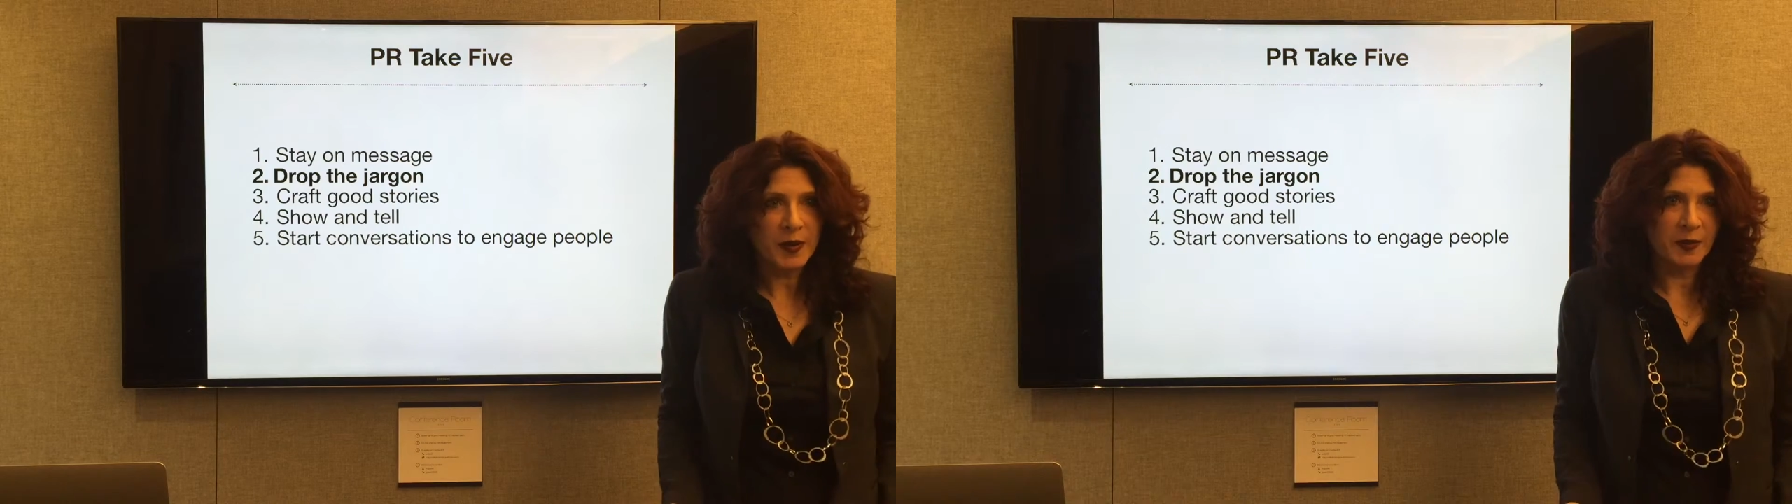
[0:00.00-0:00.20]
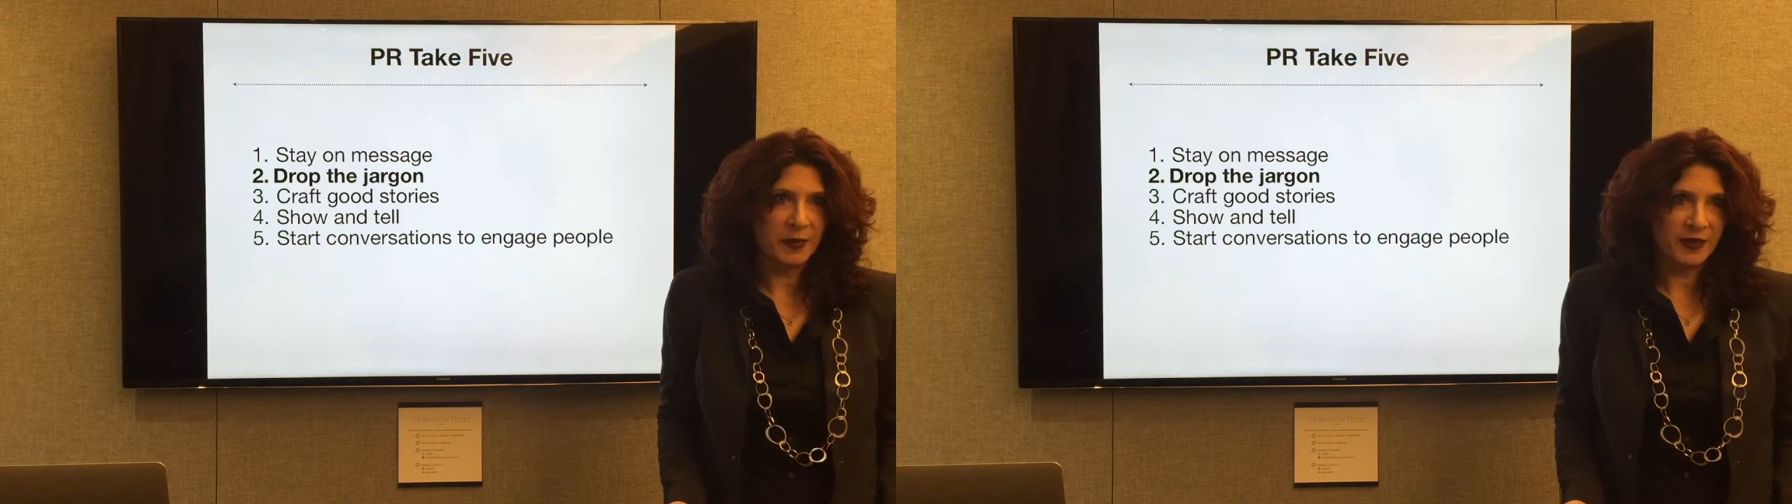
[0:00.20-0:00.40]

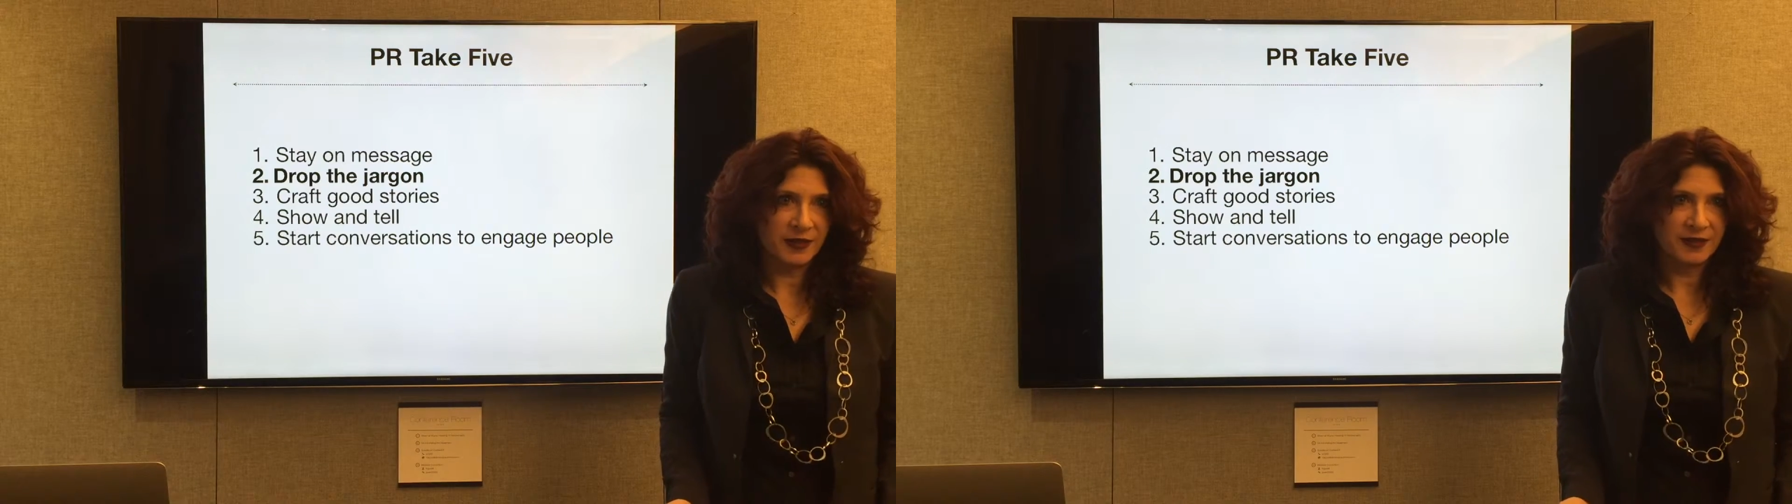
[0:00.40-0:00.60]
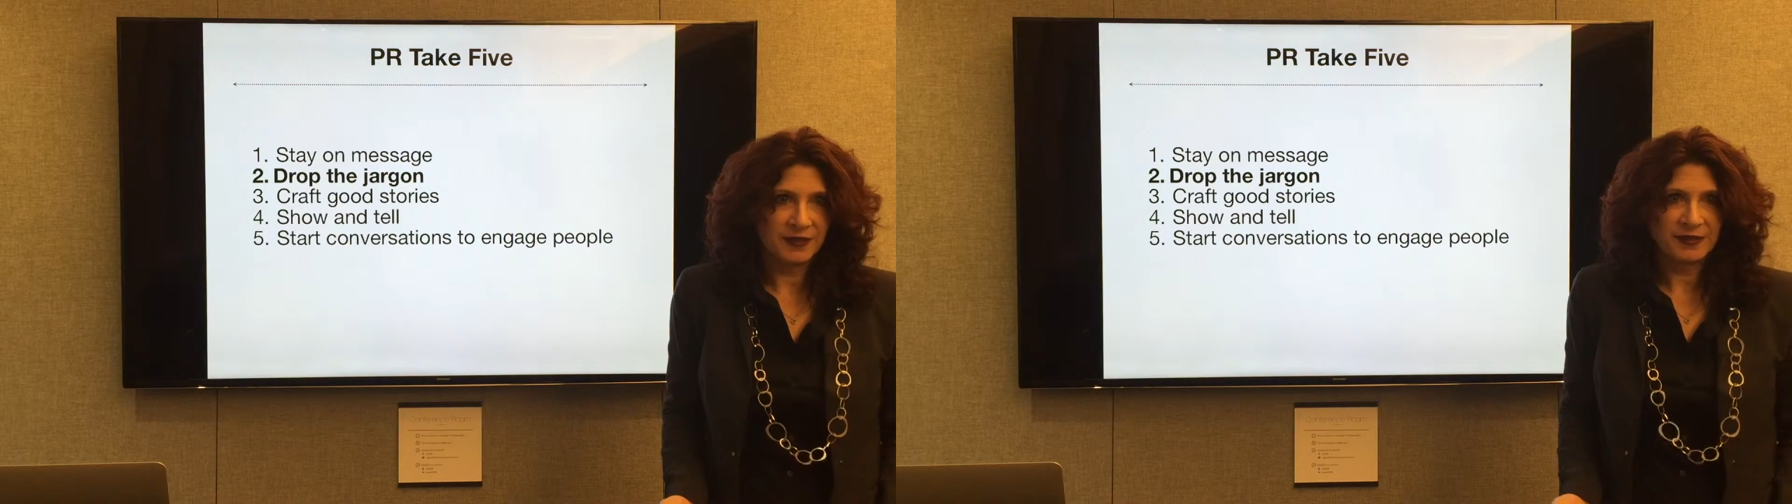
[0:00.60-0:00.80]

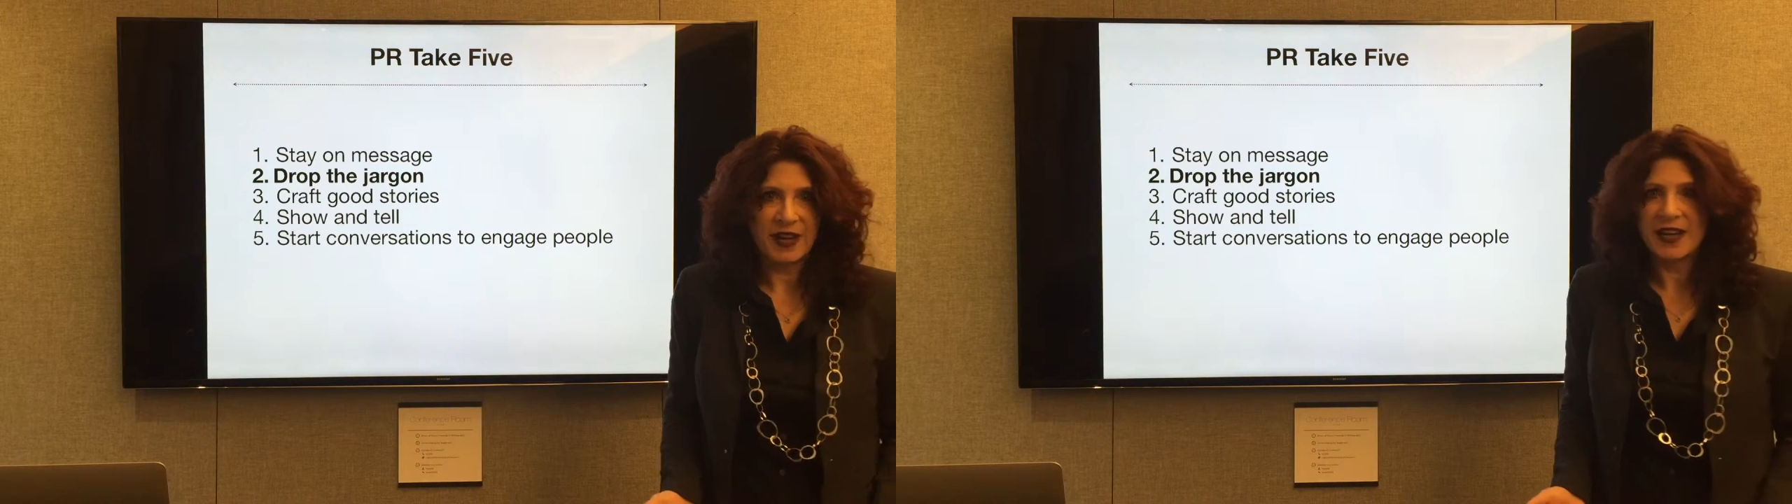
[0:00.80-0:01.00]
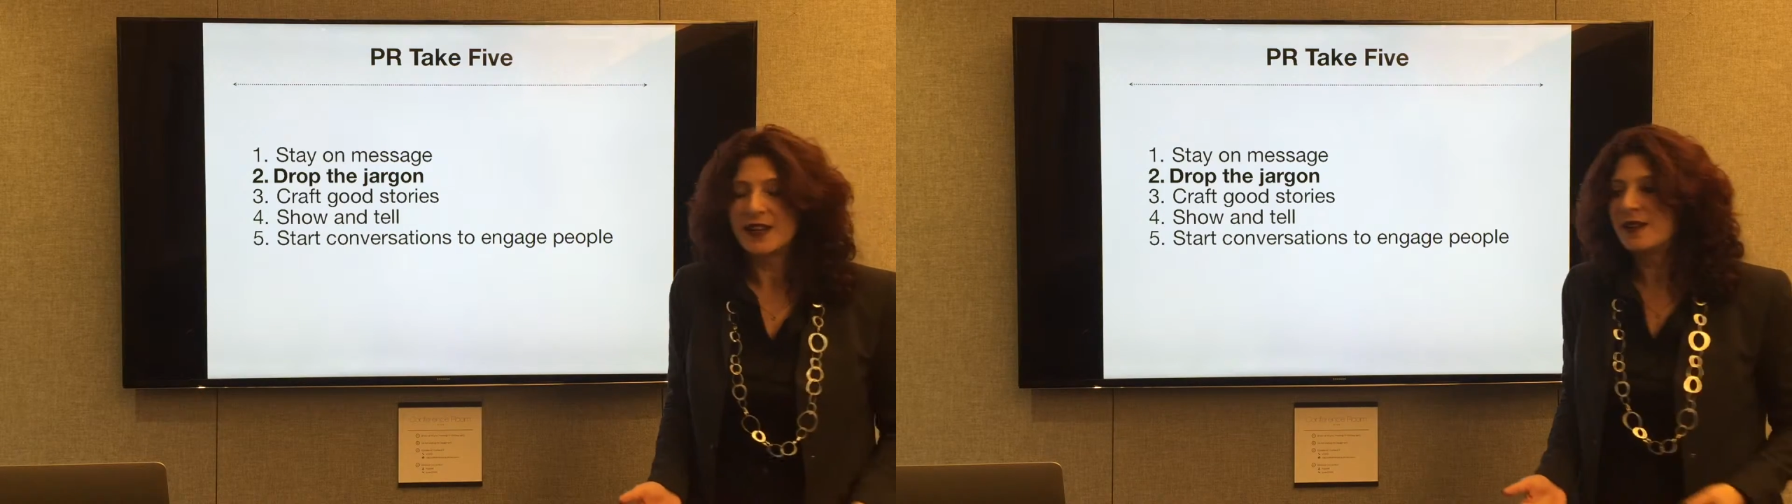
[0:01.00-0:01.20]
people,
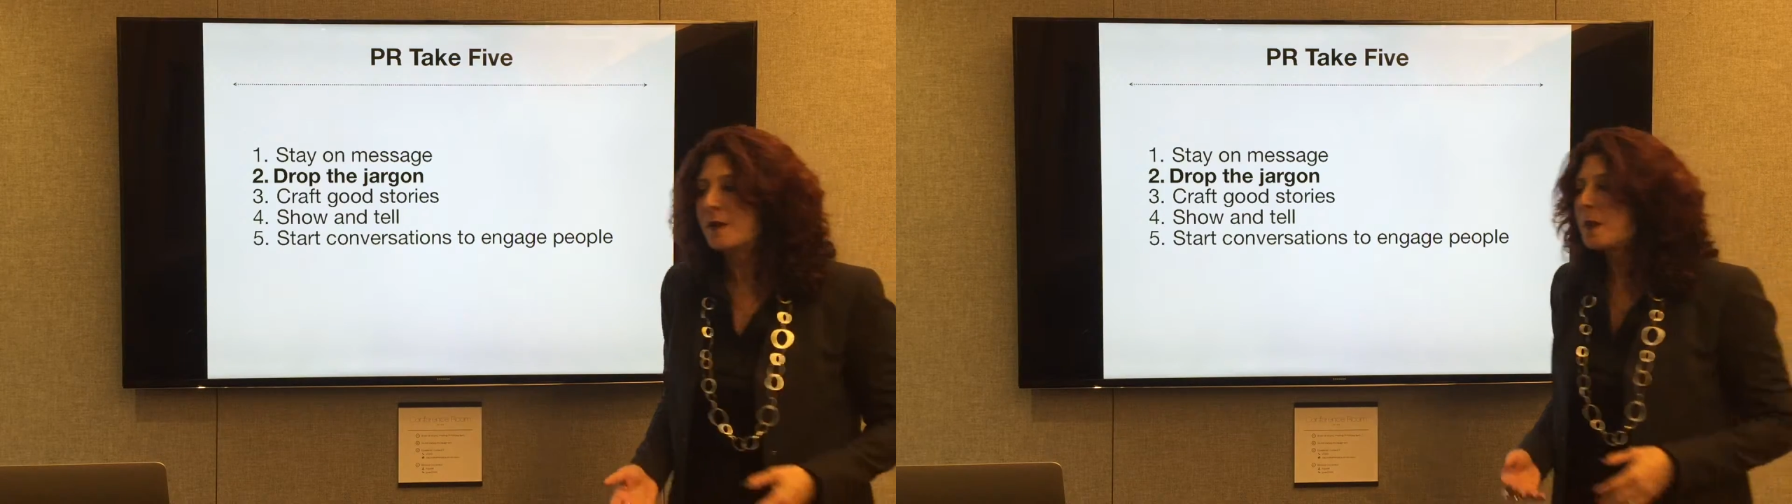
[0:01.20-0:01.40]
right?